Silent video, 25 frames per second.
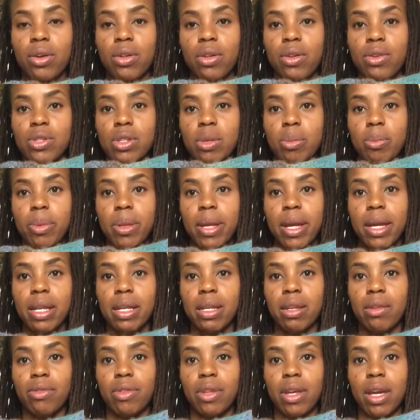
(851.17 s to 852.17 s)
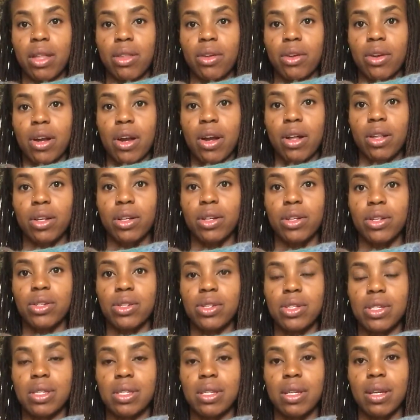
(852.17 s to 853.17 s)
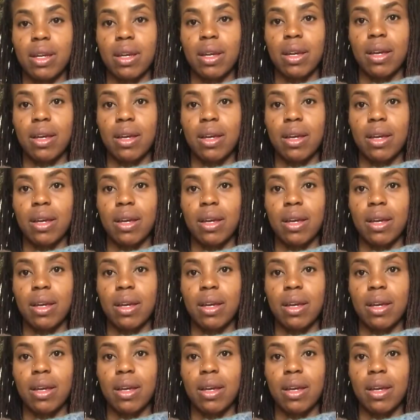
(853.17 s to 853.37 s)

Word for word: there's a blend of the other colors.